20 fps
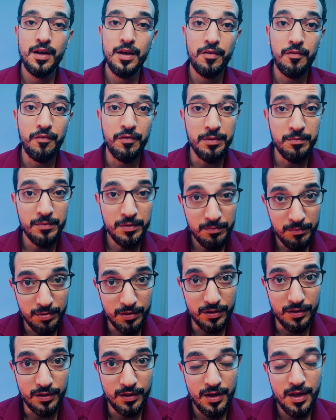
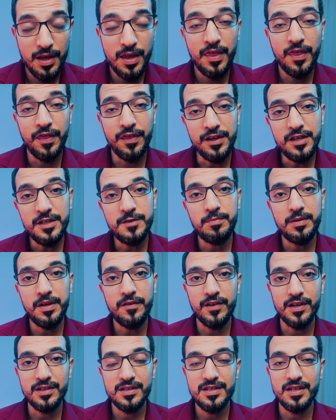Remember, These
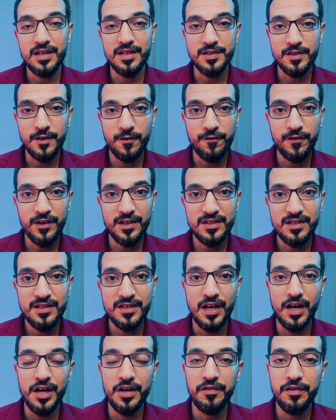prefixes and suffixes
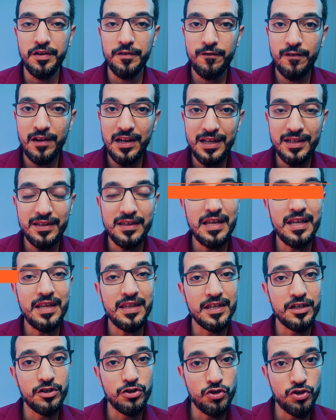are reflecting
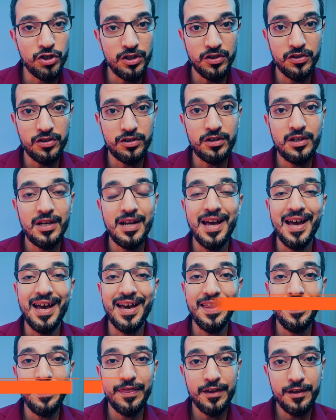the gender
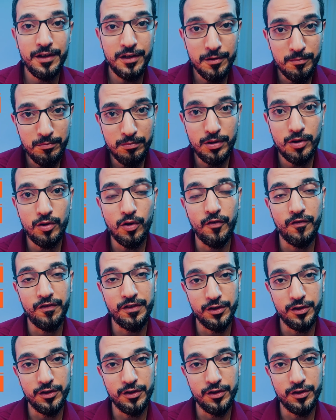and the number of the